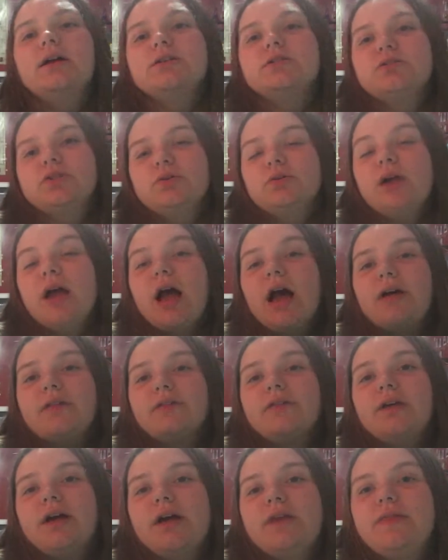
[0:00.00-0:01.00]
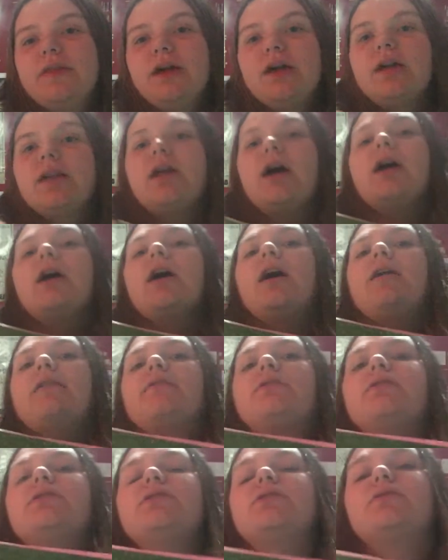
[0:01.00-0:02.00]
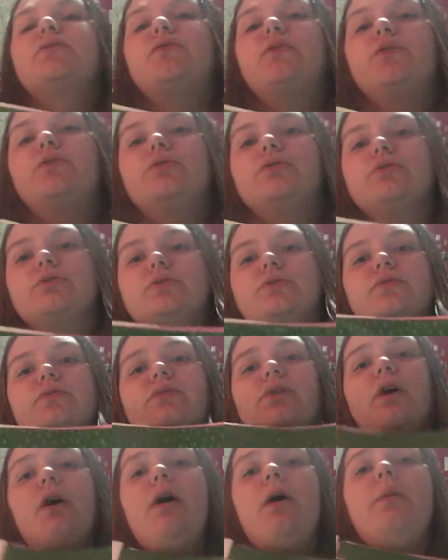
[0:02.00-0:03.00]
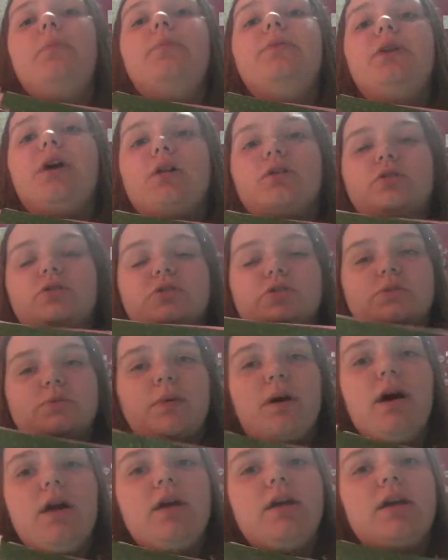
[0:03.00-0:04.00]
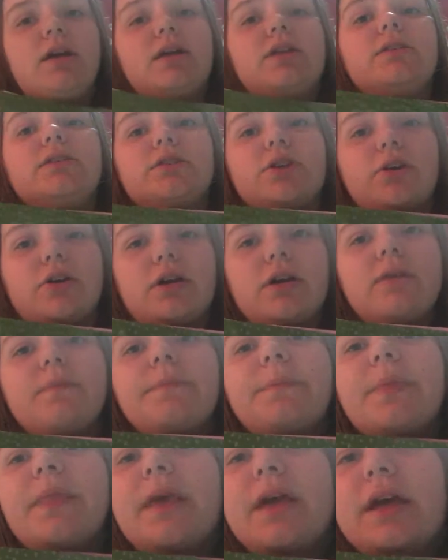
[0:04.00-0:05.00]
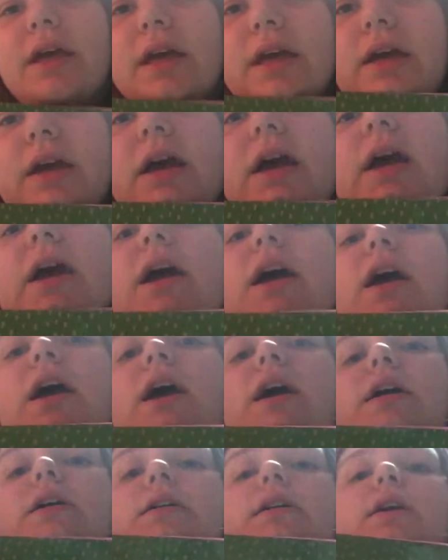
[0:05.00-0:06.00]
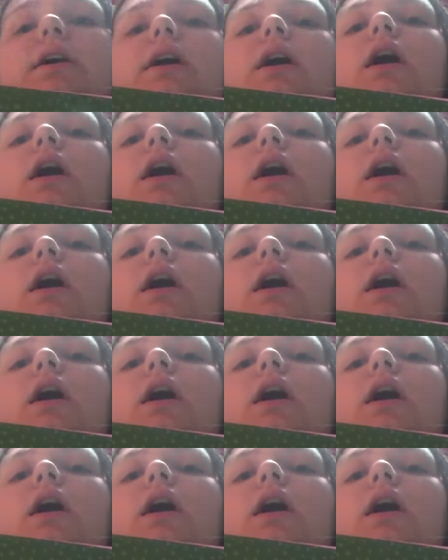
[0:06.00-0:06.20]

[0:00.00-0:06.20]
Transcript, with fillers: so yeah, and then I have these folders from Dollar Spot in Target, and